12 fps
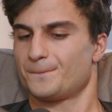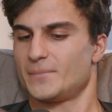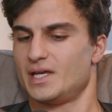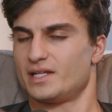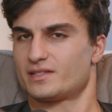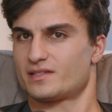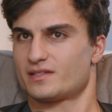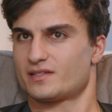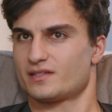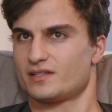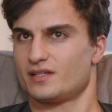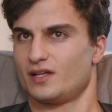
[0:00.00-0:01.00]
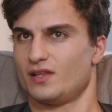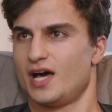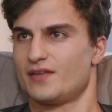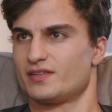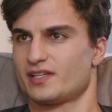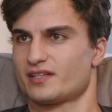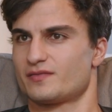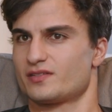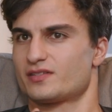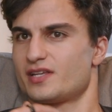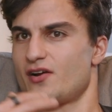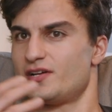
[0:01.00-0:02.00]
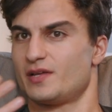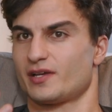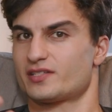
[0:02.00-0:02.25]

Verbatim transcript: it's a lot of it's like, serendip- like